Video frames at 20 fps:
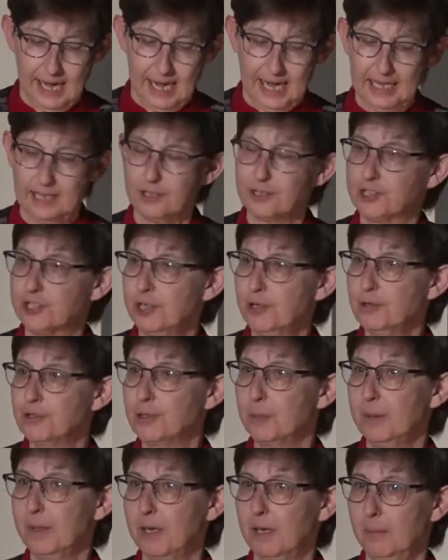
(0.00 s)
and it soon
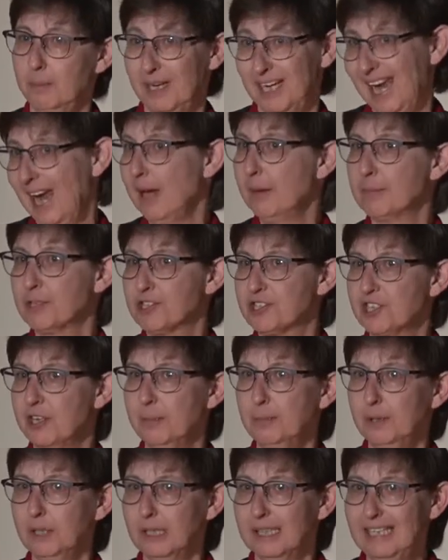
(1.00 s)
became a
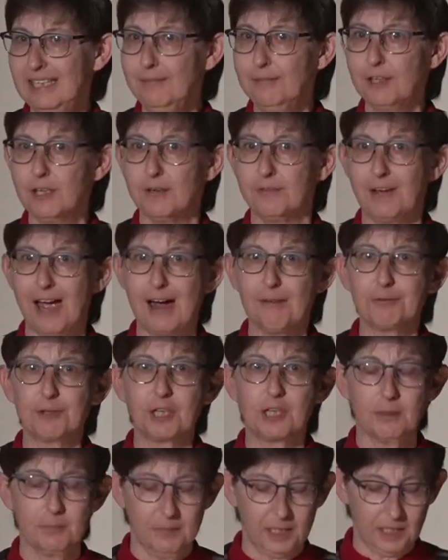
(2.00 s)
symbol even of
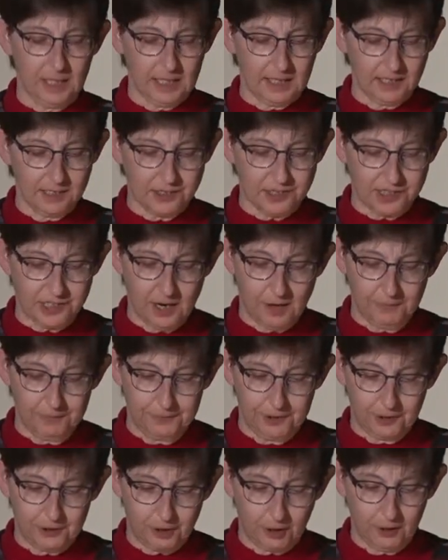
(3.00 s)
African American self
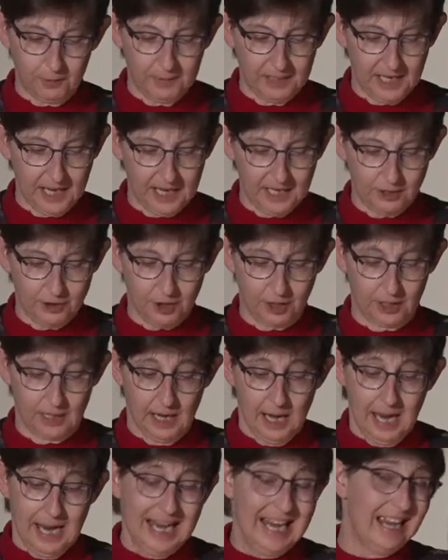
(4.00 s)
determination.
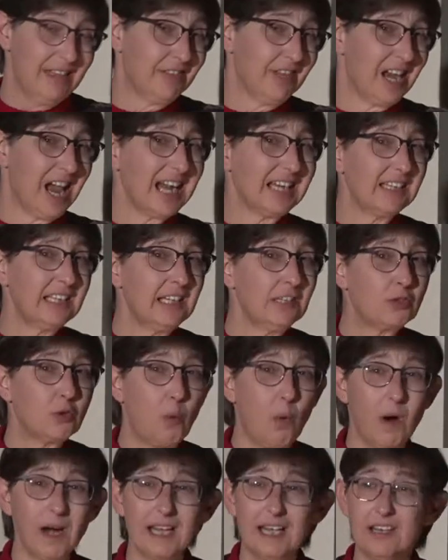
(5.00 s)
In the
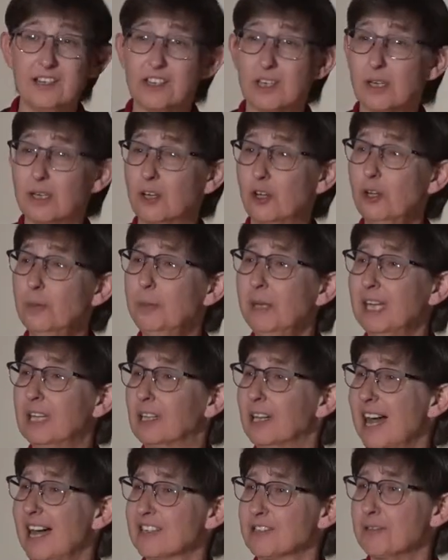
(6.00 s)
1920s, it could be
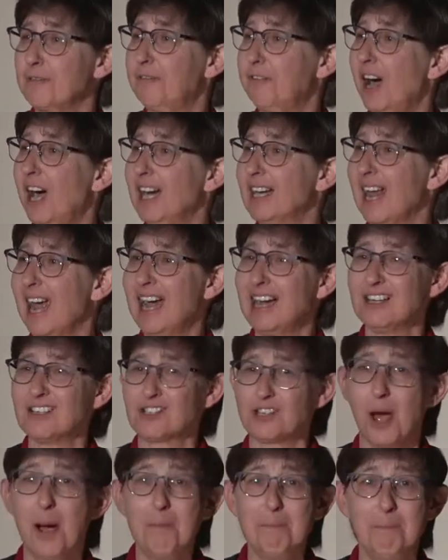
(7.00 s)
classified
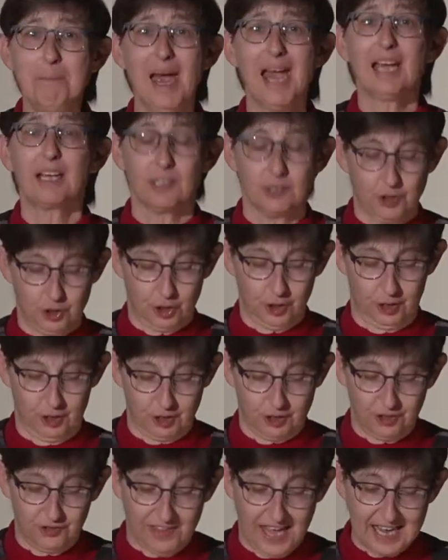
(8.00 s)
as a
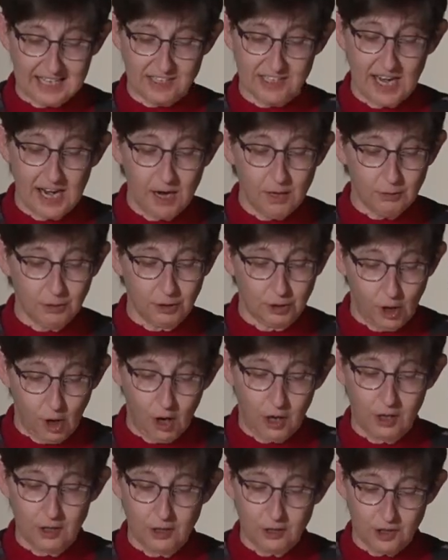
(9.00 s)
megachurch. That's how
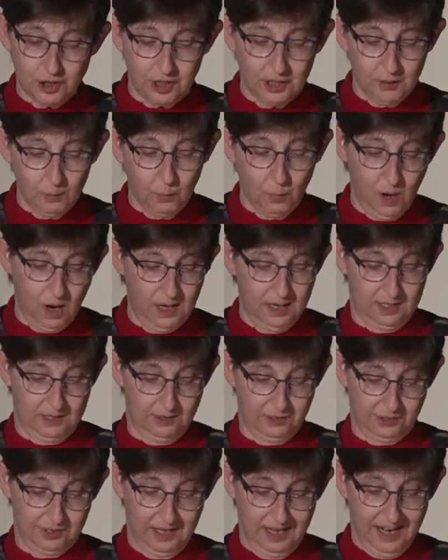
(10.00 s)
large it
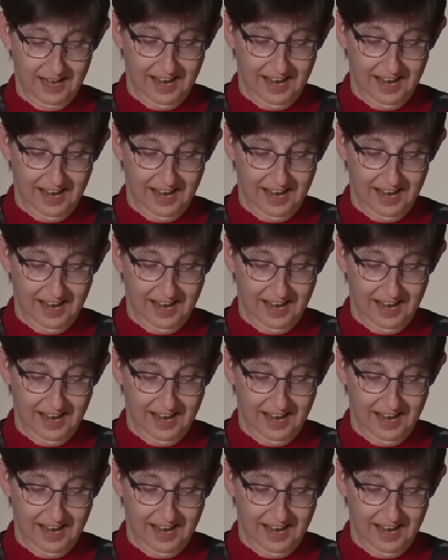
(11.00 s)
was.